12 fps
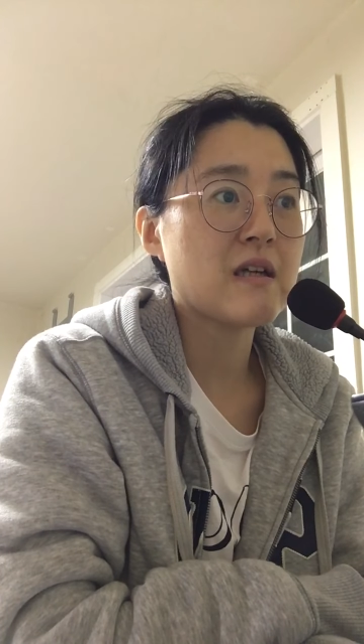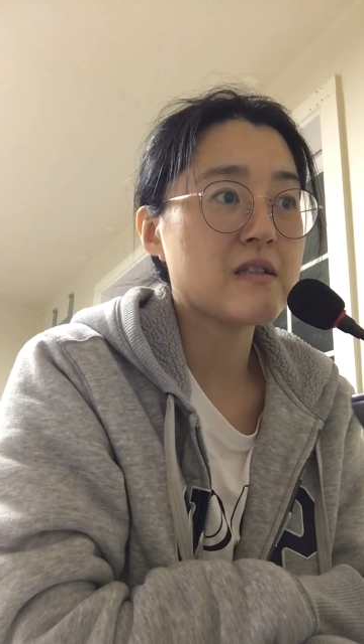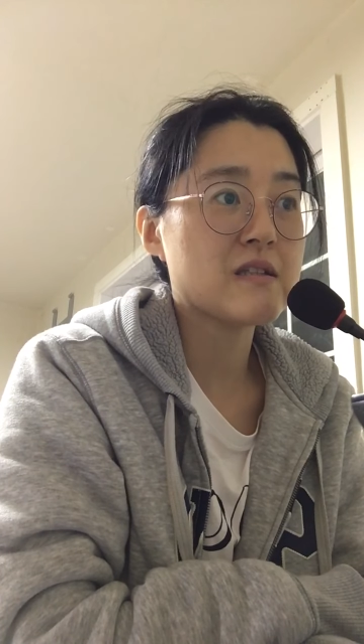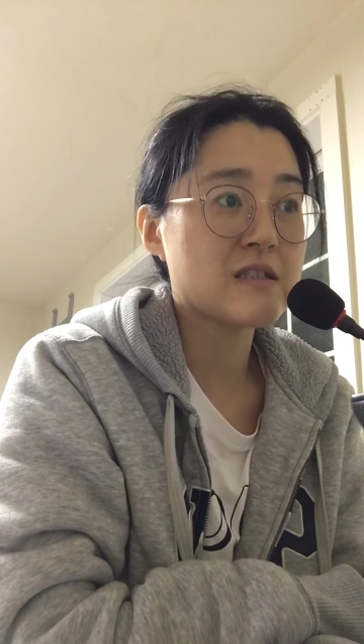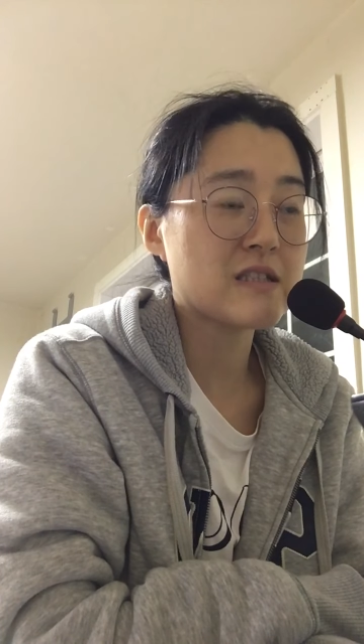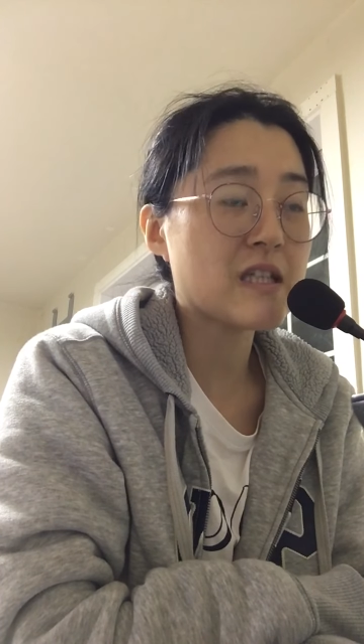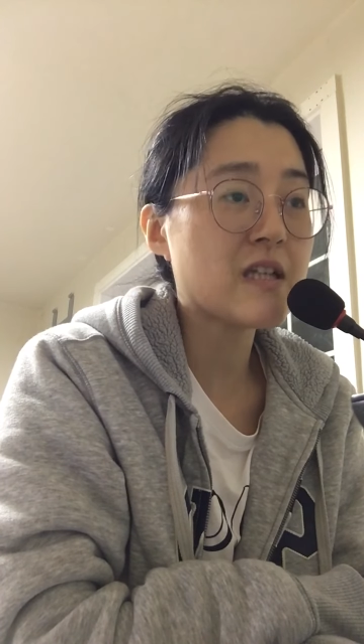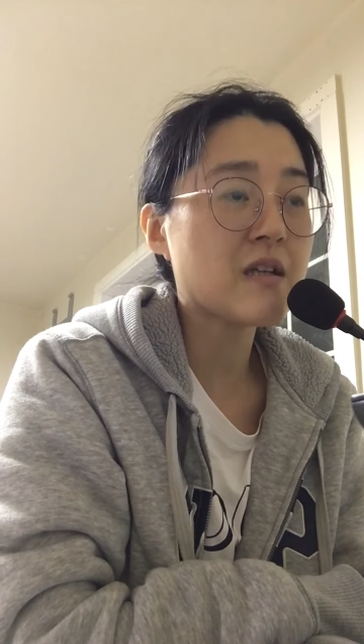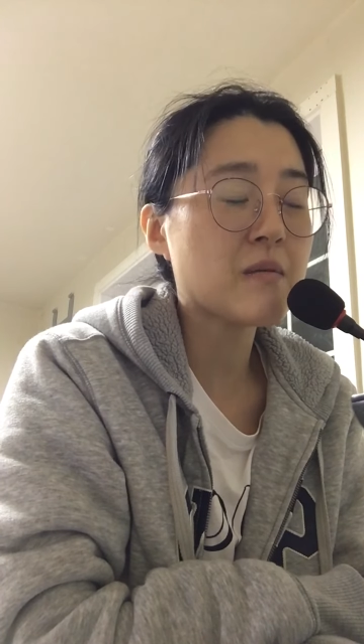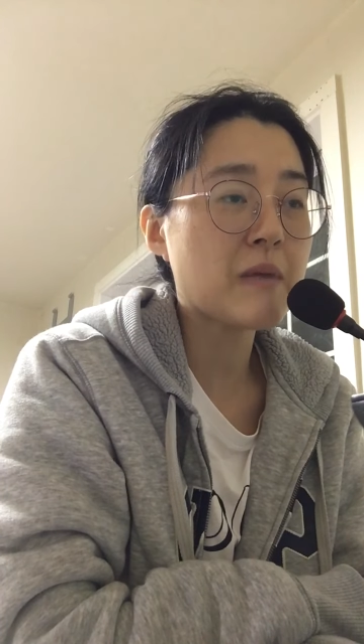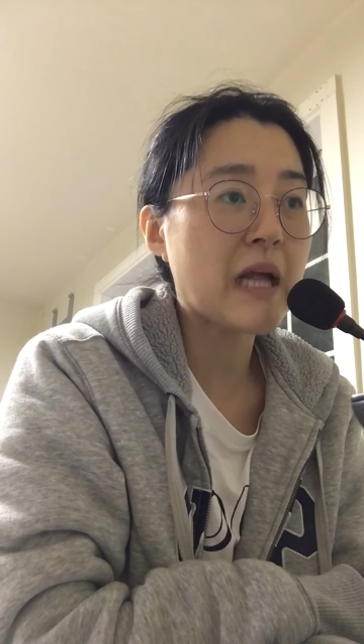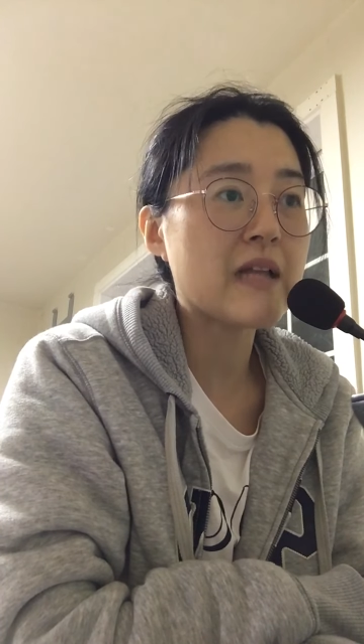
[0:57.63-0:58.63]
the
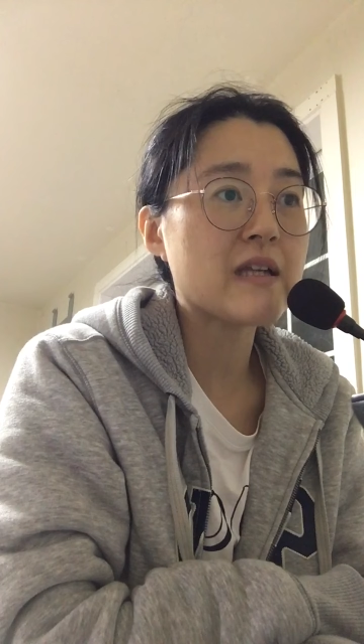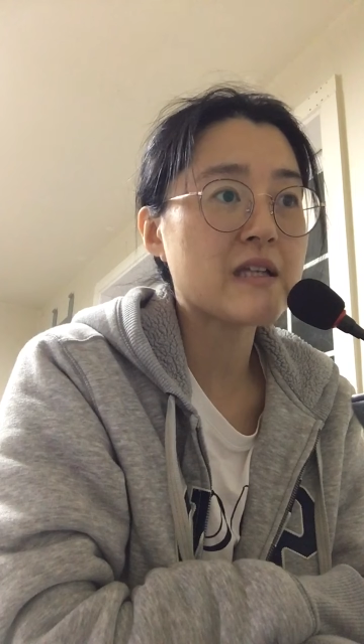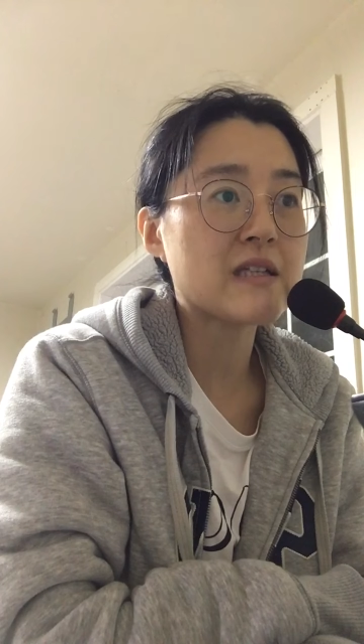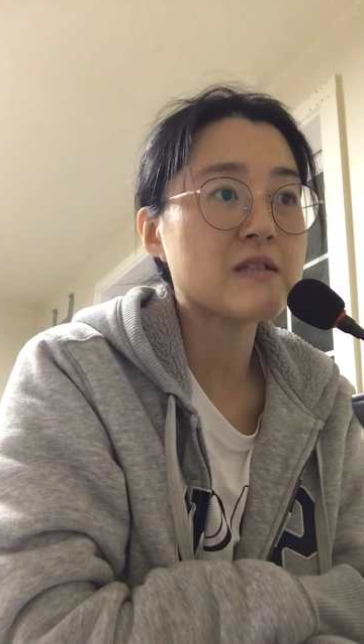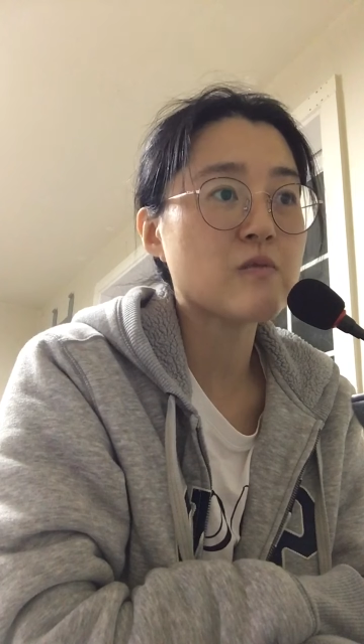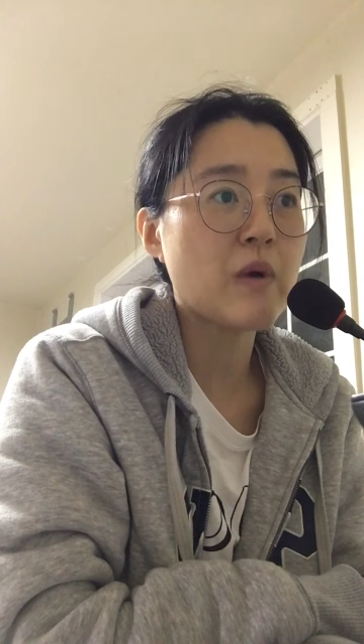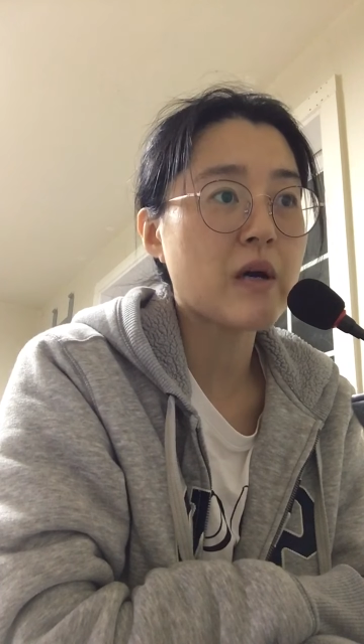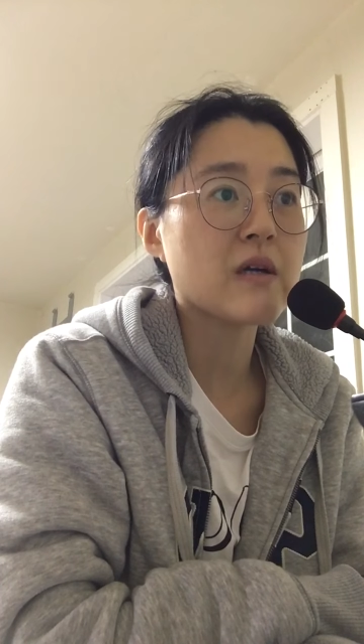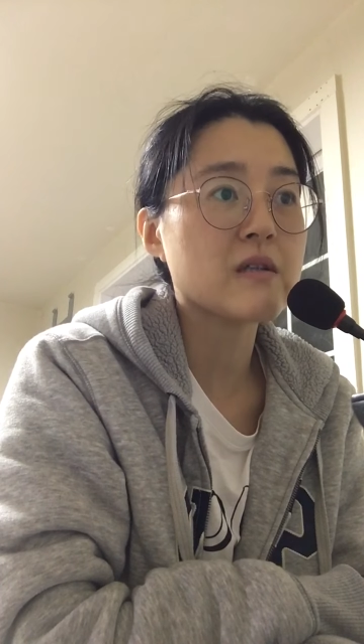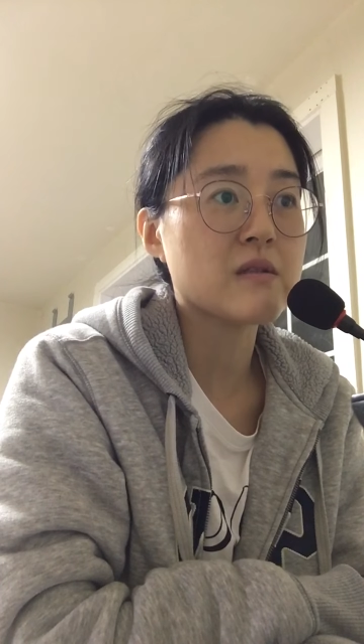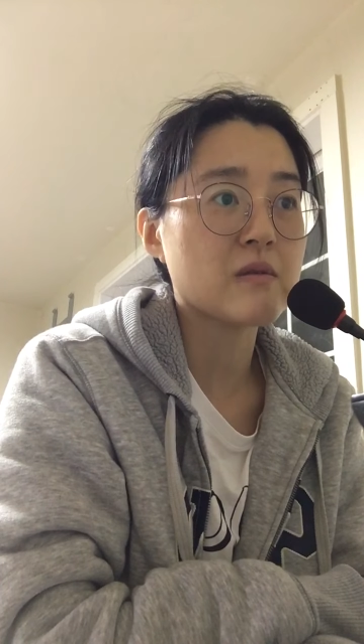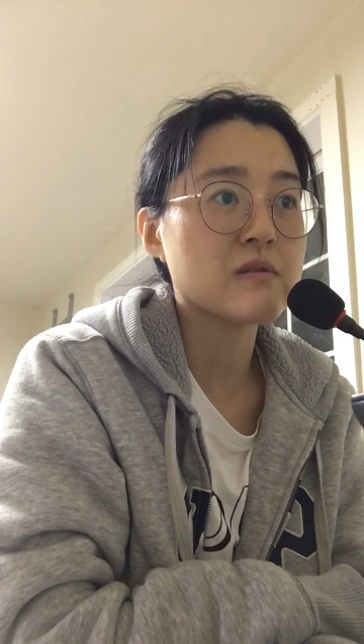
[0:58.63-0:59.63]
Silicon Valley is where
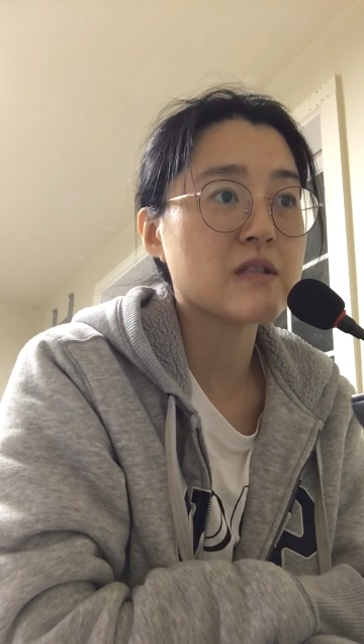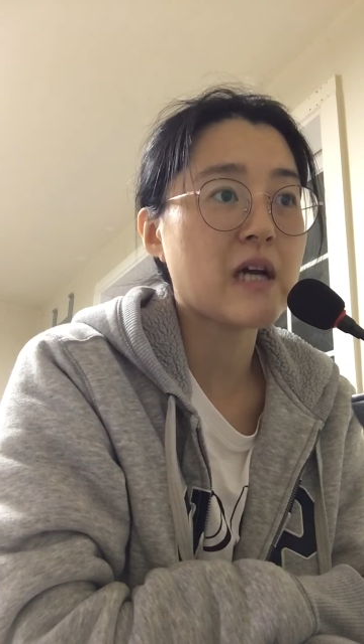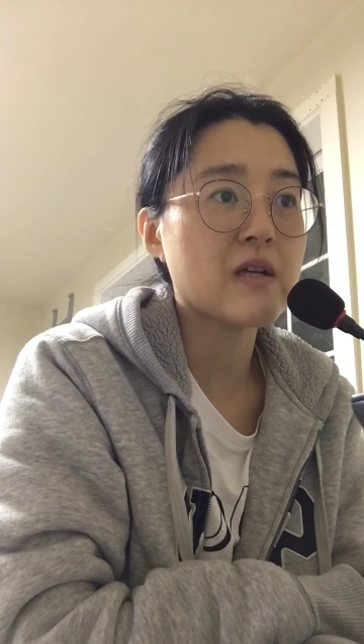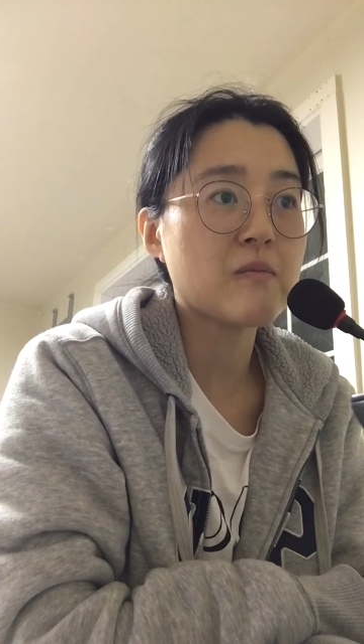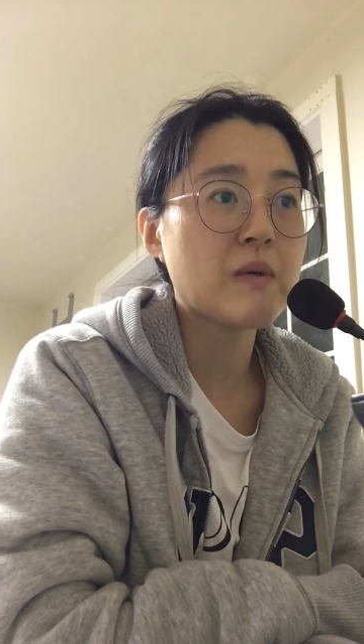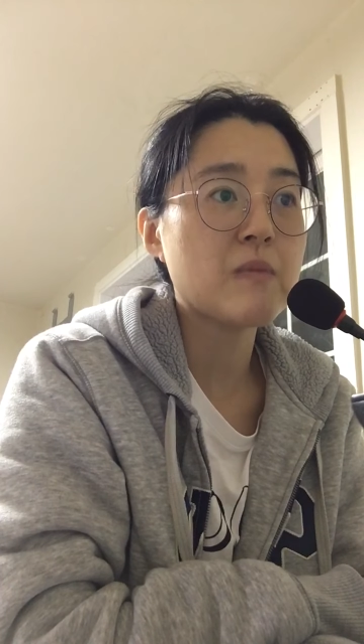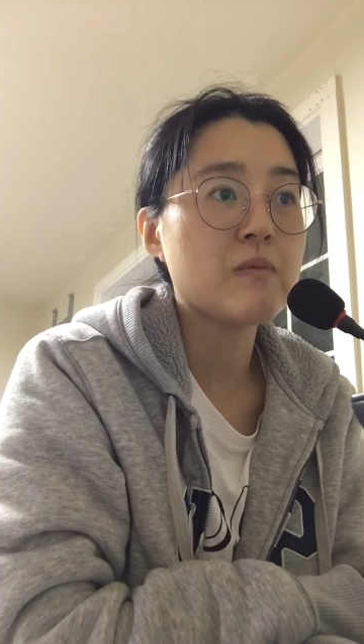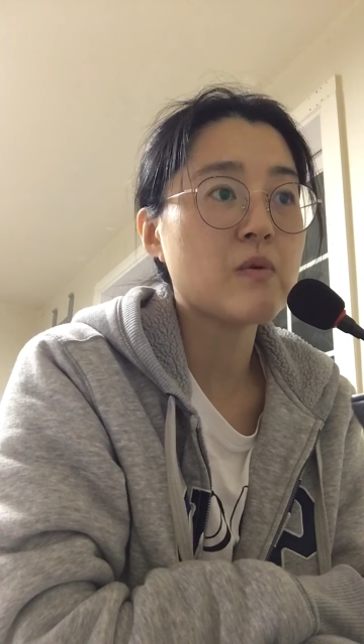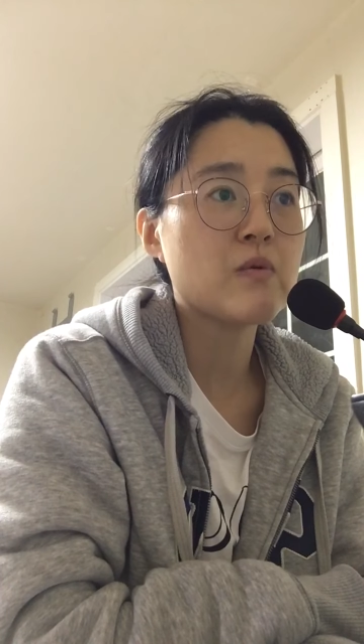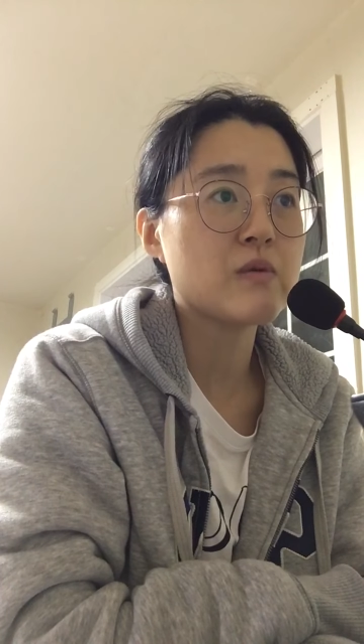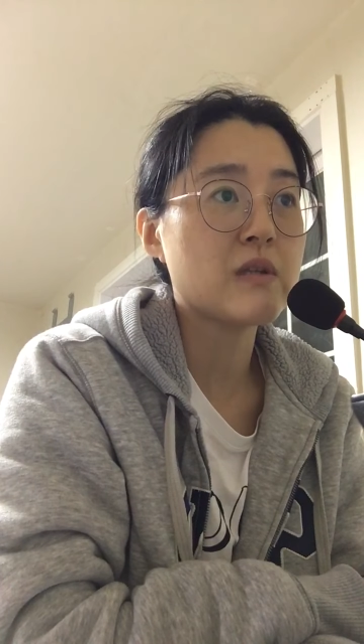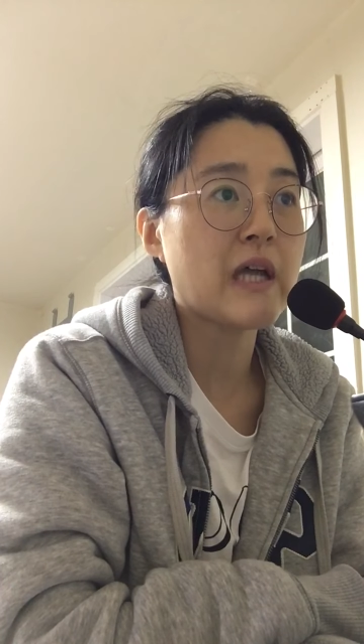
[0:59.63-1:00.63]
those kind of
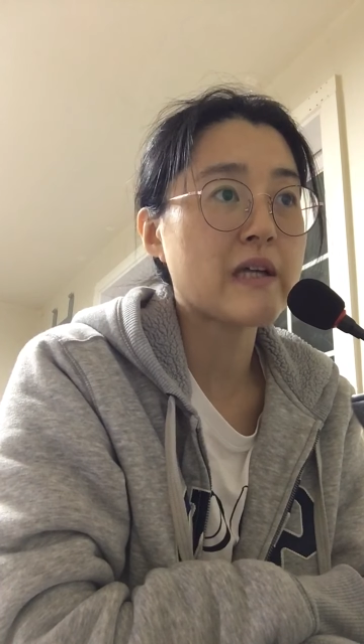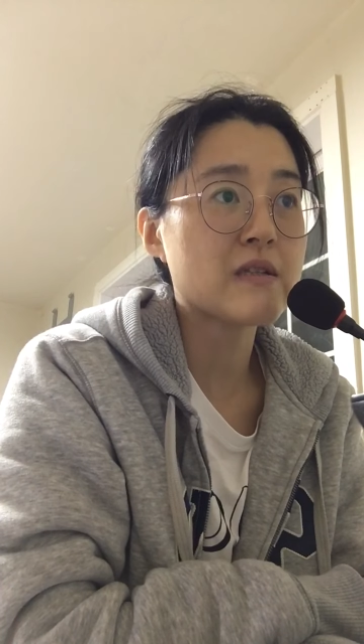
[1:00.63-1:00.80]
people would like